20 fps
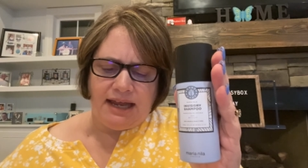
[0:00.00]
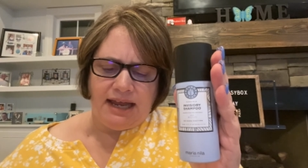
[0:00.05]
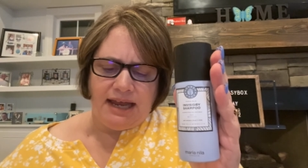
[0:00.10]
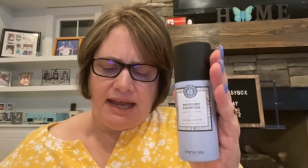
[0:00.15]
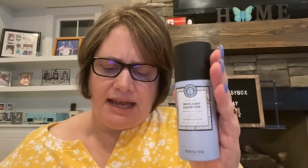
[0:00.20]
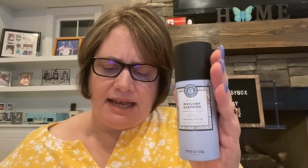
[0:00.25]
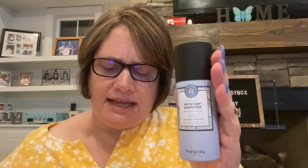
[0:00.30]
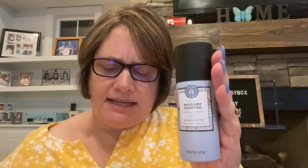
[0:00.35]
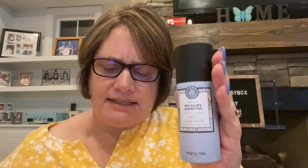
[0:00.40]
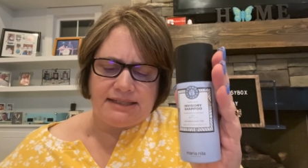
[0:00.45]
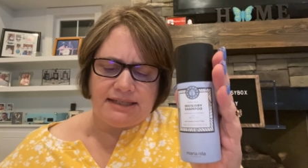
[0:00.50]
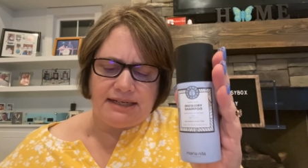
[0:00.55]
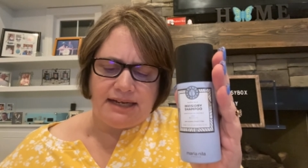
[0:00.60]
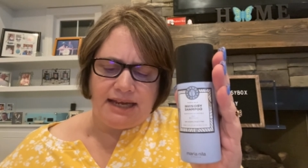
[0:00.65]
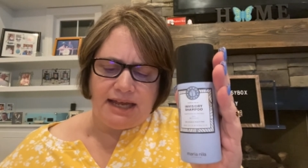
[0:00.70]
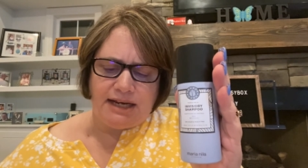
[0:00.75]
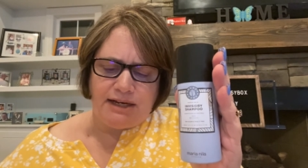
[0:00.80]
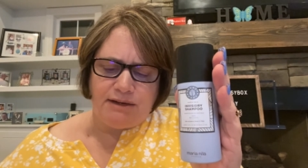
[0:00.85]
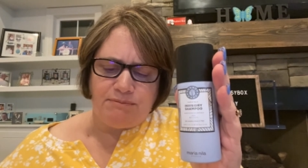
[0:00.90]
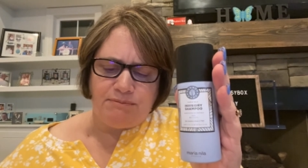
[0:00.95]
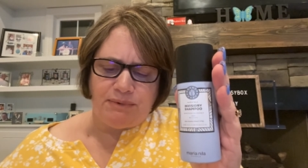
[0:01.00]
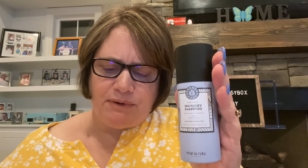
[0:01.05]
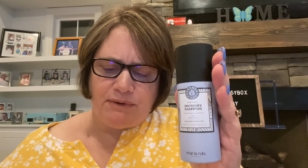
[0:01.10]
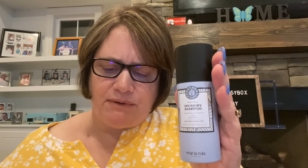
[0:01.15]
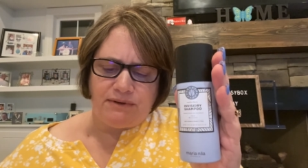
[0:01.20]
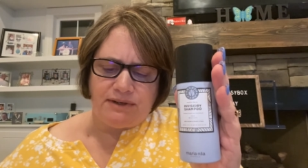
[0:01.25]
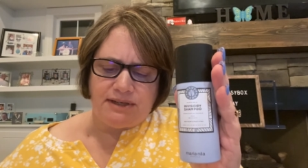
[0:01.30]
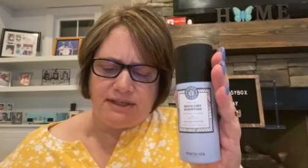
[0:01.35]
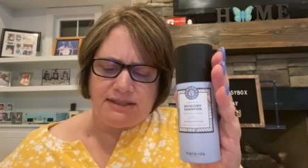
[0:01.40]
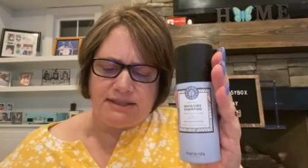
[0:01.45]
As an added
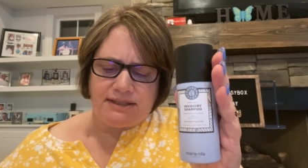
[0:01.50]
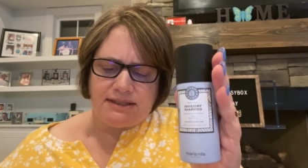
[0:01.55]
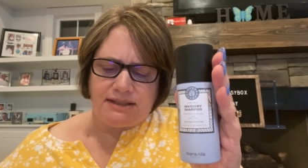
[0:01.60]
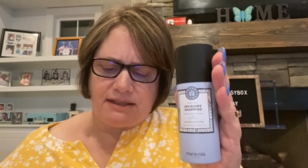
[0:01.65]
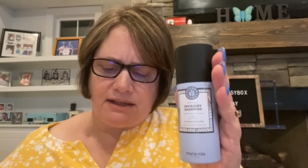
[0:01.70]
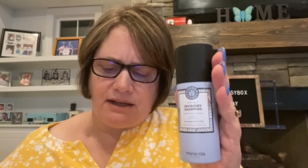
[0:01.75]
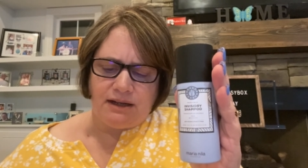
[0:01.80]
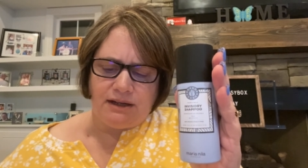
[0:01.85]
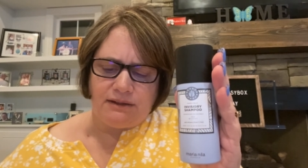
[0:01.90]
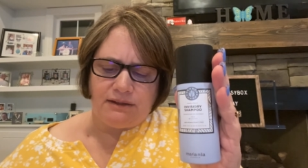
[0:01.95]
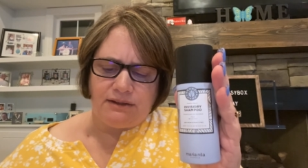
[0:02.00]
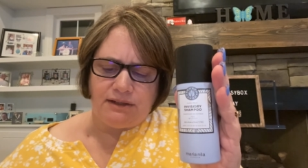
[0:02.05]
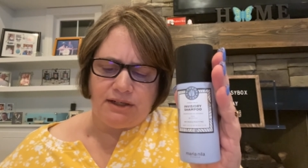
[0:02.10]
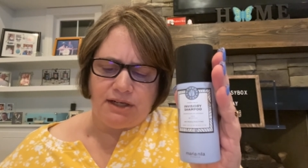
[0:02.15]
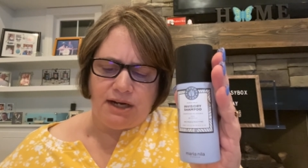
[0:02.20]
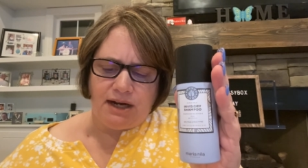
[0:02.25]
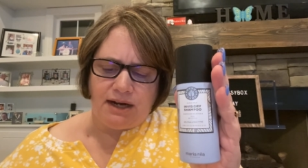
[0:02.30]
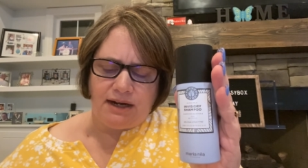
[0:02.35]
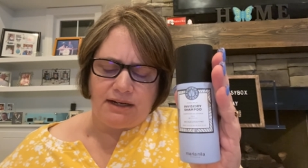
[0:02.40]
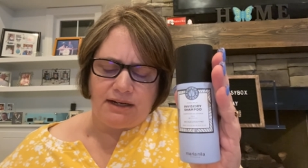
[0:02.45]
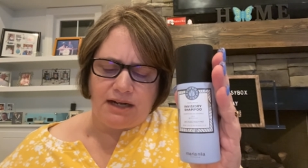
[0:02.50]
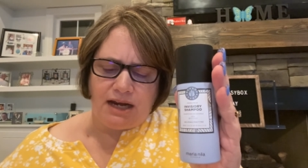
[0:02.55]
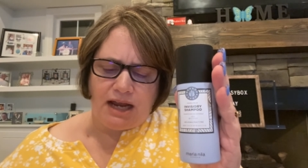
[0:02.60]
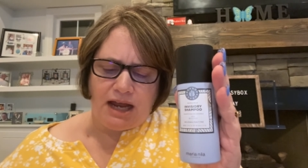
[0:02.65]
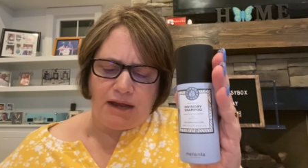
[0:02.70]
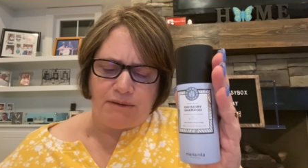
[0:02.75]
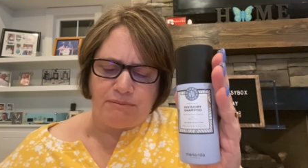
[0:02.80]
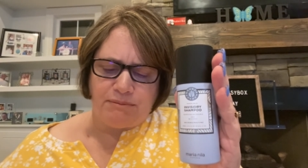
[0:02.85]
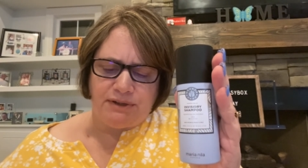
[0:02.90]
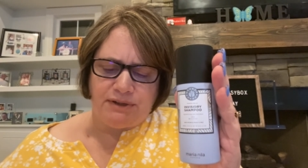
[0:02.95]
bonus, the Color Guard
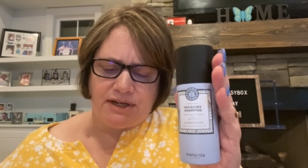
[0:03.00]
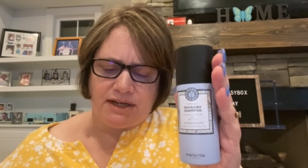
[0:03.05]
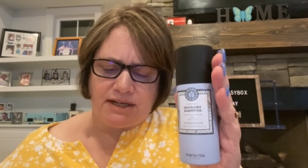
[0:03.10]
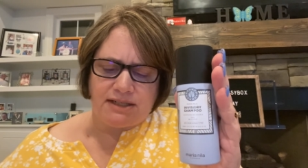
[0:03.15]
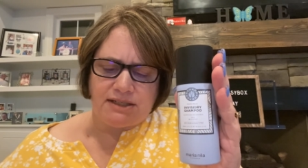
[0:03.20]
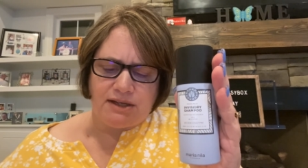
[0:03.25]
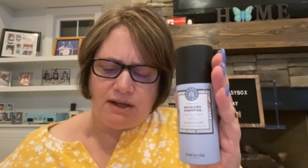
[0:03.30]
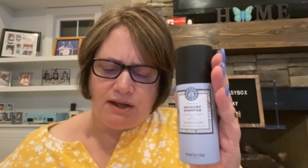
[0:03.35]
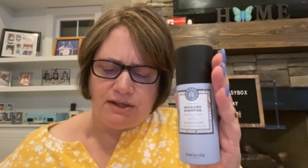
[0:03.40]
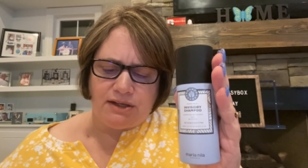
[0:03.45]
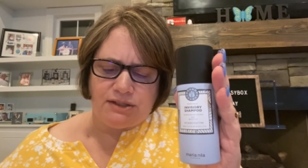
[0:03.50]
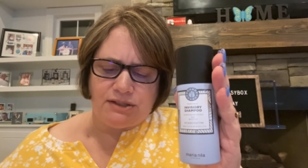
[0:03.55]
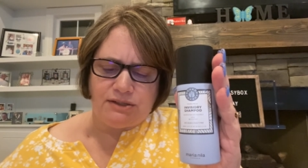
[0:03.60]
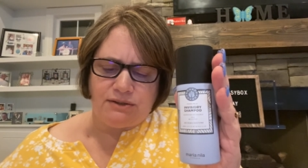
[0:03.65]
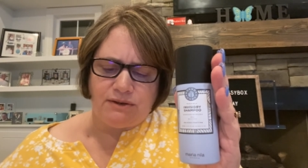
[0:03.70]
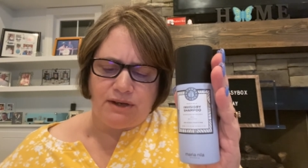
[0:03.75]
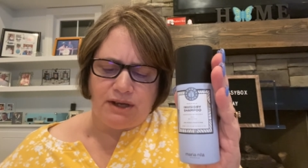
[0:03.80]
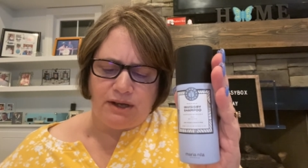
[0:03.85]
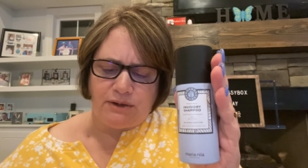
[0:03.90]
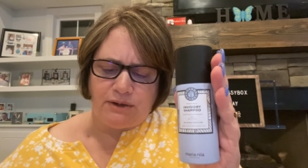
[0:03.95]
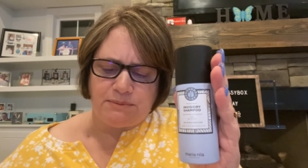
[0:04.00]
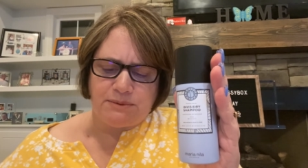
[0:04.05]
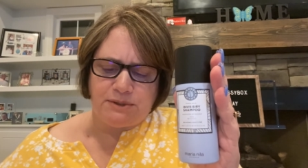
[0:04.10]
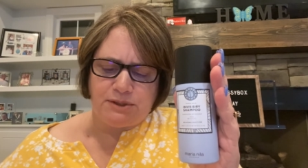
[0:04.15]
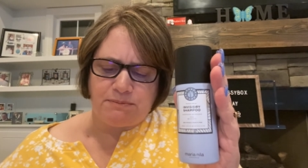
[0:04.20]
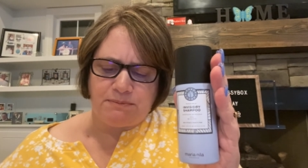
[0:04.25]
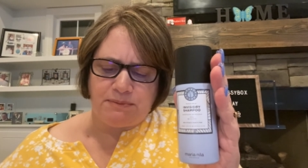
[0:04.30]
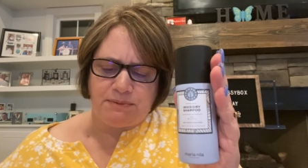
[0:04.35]
Complex also helps